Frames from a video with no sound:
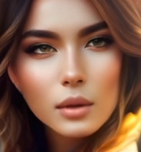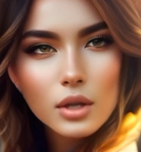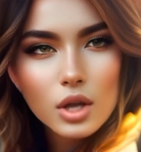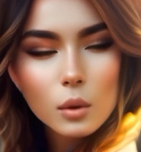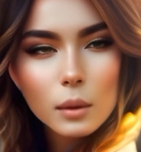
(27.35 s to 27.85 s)

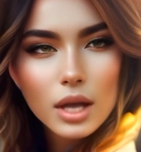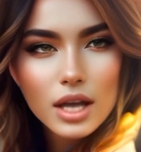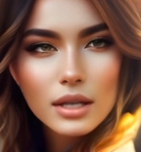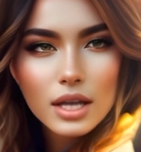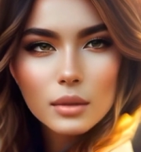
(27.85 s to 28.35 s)
So
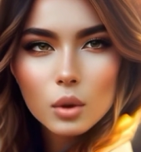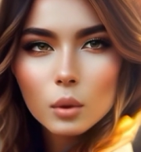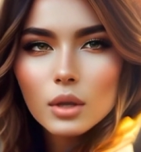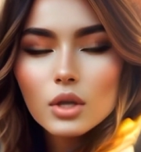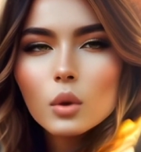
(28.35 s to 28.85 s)
please, if you
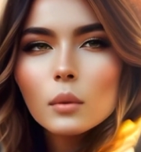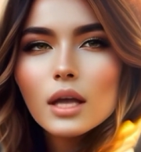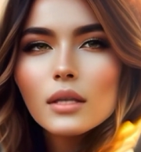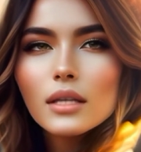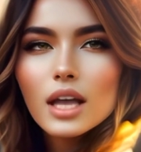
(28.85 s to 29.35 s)
are the
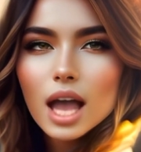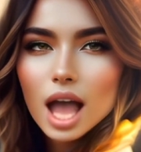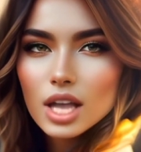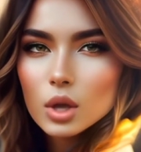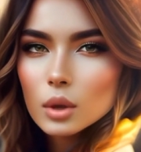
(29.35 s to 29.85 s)
newbies,
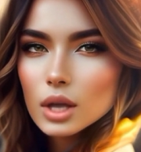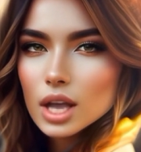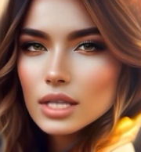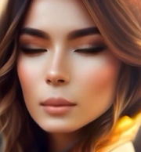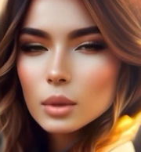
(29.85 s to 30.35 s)
and you are
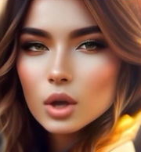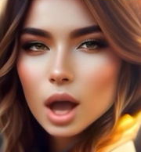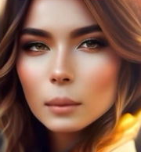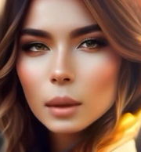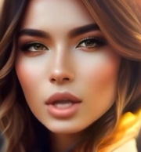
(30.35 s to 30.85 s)
not
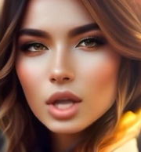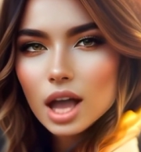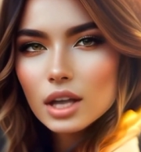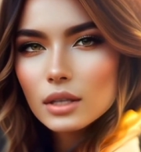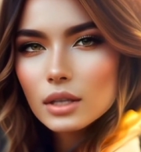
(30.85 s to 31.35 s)
subscribed my
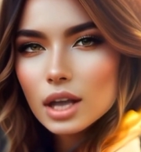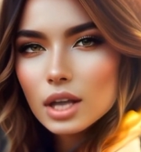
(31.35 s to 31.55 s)
channel,